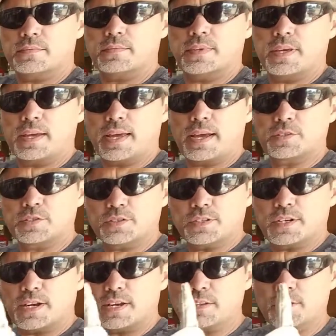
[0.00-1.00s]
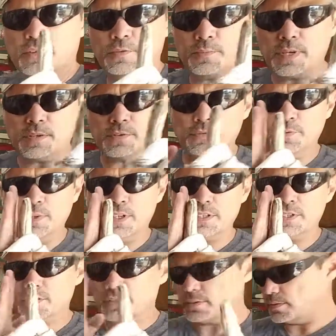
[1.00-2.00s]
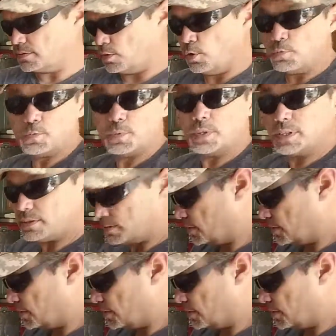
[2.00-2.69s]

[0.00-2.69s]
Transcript: they actually kind of meet flush, hopefully.